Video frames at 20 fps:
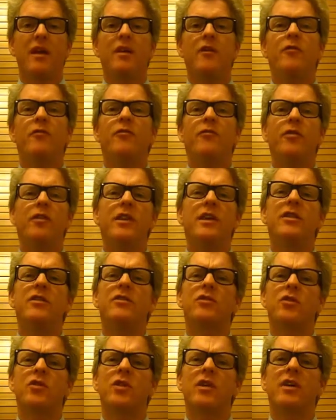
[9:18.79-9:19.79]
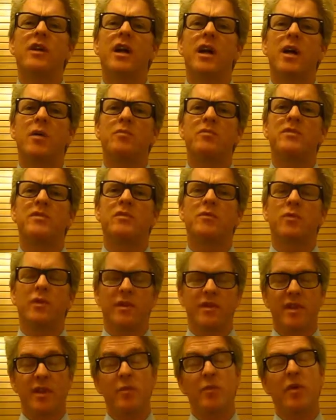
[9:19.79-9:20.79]
Foot in the door comes, well,
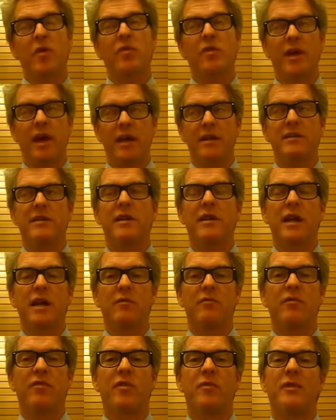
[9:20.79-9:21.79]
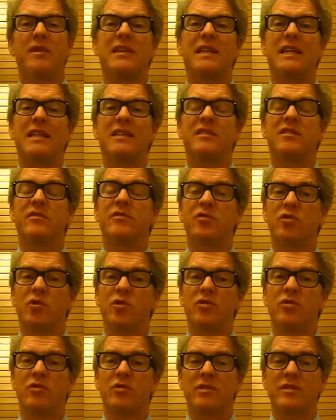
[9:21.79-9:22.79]
they both actually come from the days of
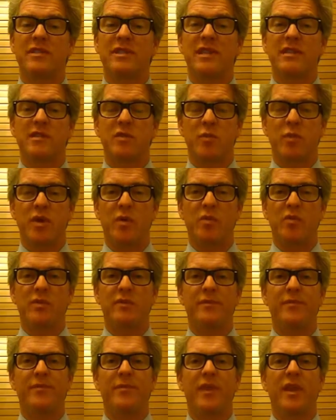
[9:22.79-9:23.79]
door-to-door salespeople.